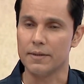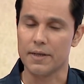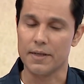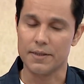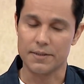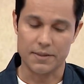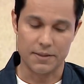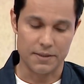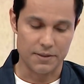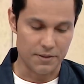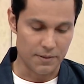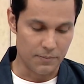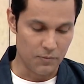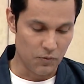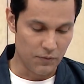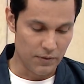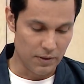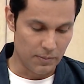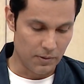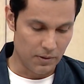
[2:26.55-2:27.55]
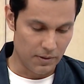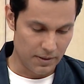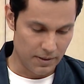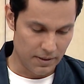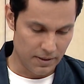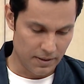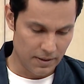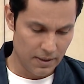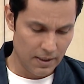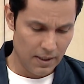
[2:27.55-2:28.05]
Yes, it is a movie about
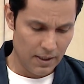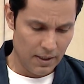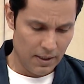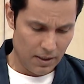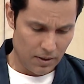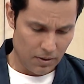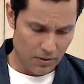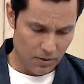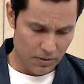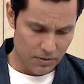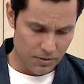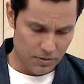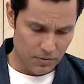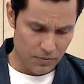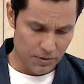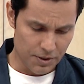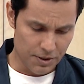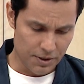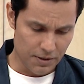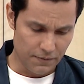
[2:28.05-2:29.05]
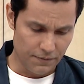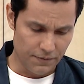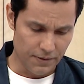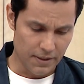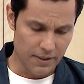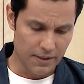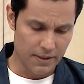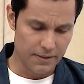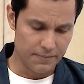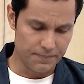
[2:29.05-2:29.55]
a controversial
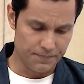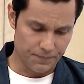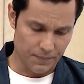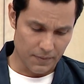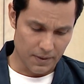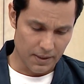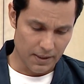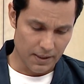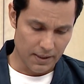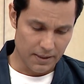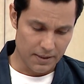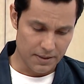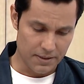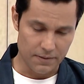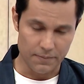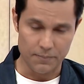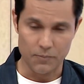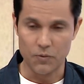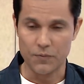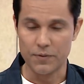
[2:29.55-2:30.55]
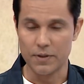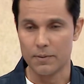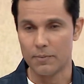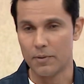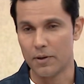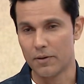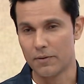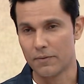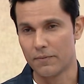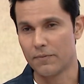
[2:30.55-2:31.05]
figure, and it's a movie
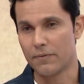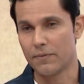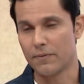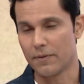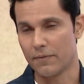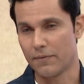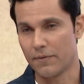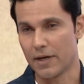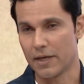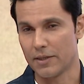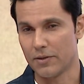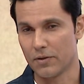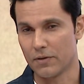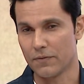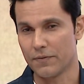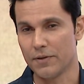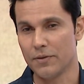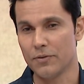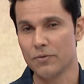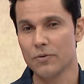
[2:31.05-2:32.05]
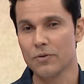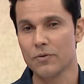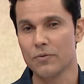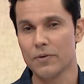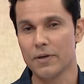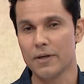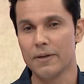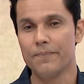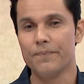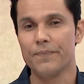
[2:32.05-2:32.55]
about father of
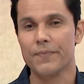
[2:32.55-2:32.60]
Hindutva,